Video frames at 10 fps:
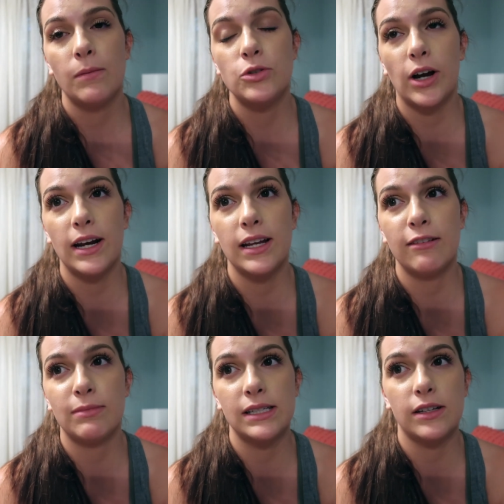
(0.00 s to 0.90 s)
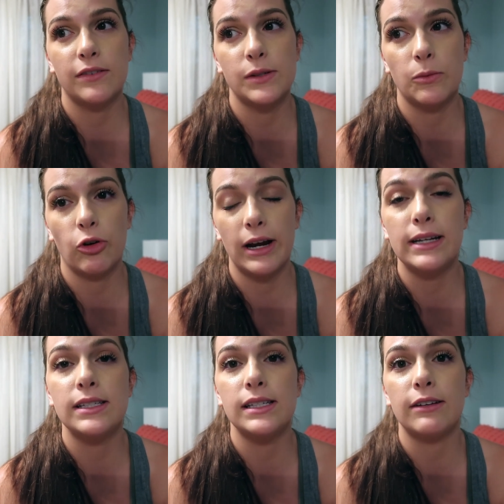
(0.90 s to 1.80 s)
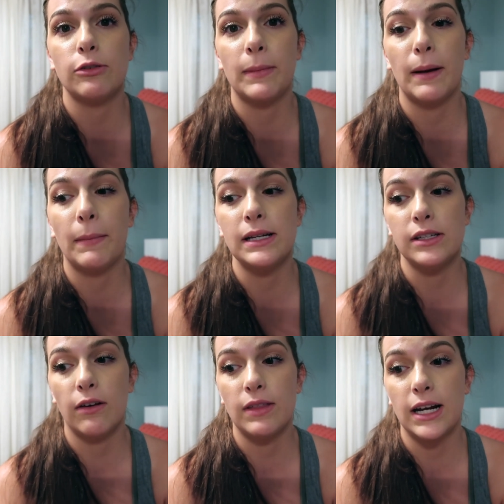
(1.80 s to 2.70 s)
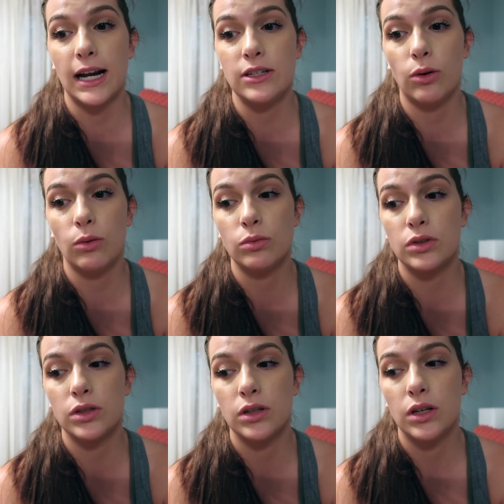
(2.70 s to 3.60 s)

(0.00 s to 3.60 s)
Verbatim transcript: trying to give myself some grace and remind myself that I don't,